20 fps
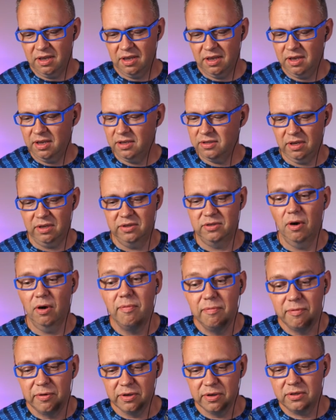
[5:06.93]
it's
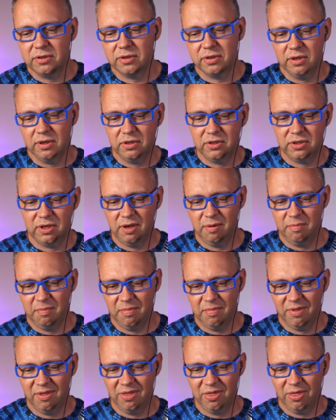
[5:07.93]
obvious
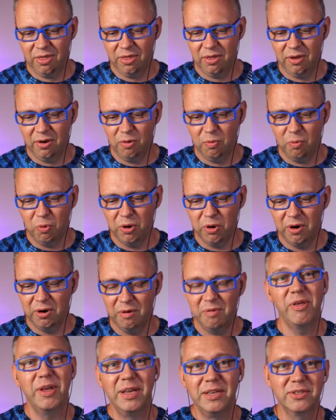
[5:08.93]
that there were
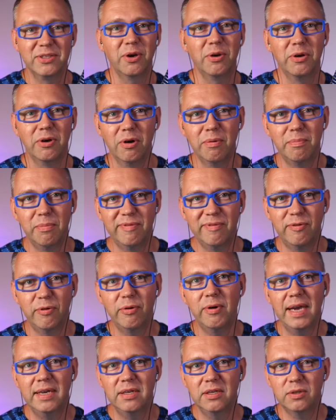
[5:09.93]
things going on
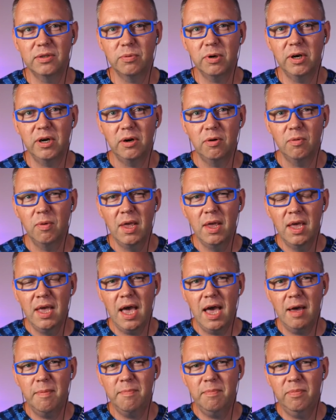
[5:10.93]
beforehand as well.
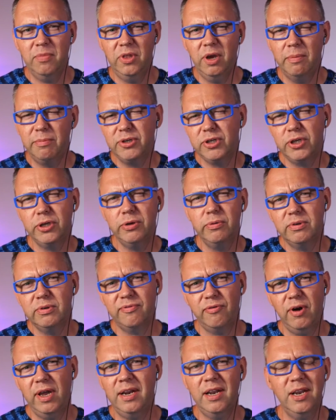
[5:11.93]
Number two is
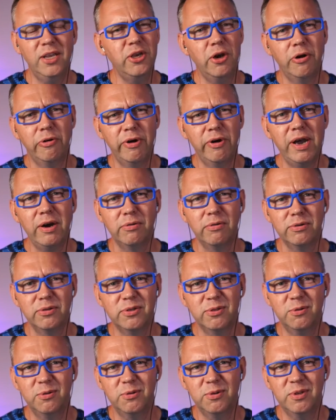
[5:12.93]
friendly URLs.
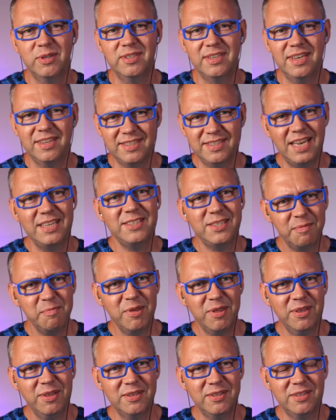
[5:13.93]
So is that
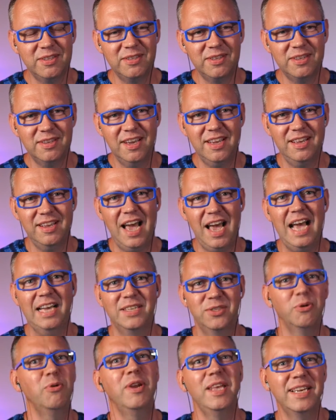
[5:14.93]
something that
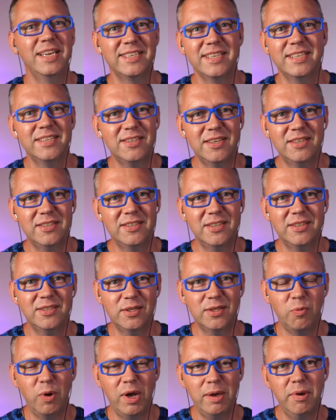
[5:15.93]
has only existed since
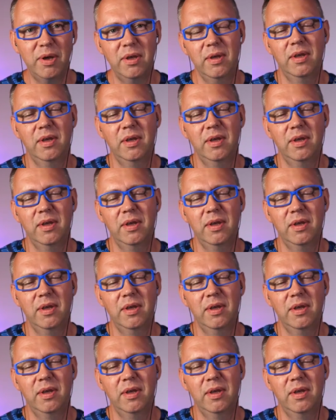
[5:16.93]
the web?